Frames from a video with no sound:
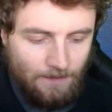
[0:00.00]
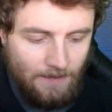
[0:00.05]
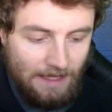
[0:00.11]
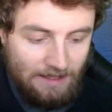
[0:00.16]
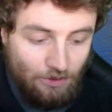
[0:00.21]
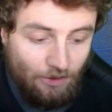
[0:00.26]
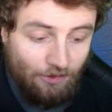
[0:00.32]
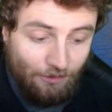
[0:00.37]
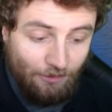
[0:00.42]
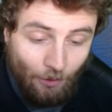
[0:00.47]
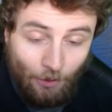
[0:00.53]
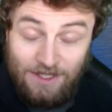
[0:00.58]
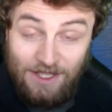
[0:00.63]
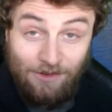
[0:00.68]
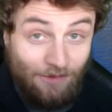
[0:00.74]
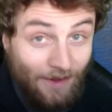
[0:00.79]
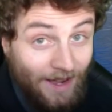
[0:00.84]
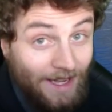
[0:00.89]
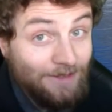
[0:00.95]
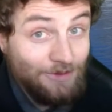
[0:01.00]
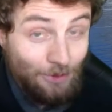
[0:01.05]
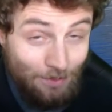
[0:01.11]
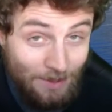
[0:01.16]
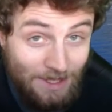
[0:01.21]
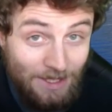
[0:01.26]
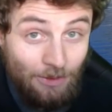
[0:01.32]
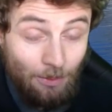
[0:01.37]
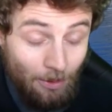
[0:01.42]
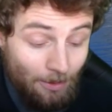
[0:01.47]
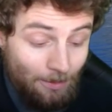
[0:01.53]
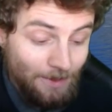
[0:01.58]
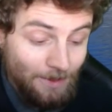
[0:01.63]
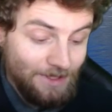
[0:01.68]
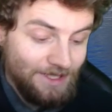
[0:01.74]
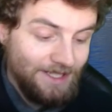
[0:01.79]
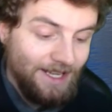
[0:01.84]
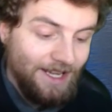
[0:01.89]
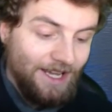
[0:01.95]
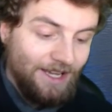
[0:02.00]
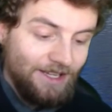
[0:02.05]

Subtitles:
It has got 45 torpedo bombers.